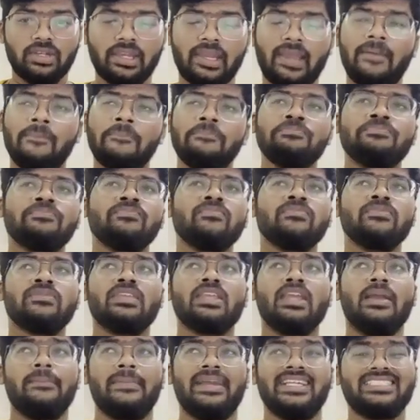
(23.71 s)
Okay,
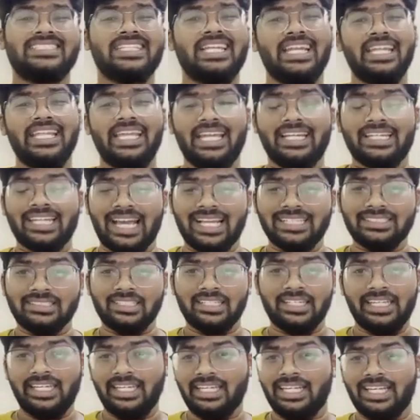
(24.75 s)
basically a dancer
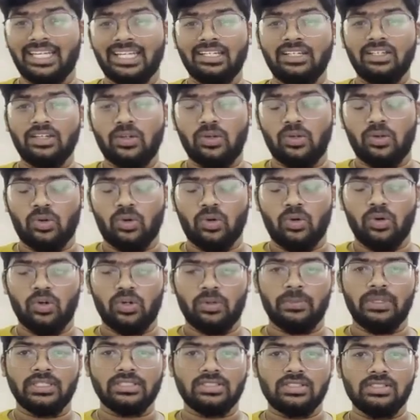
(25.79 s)
need an core
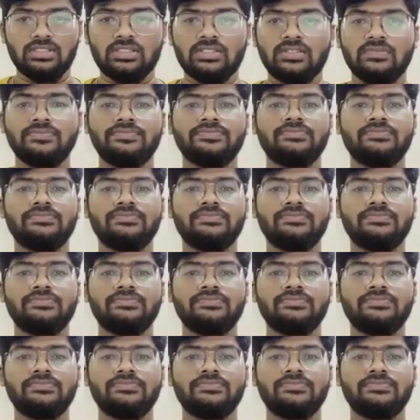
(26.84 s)
muscles,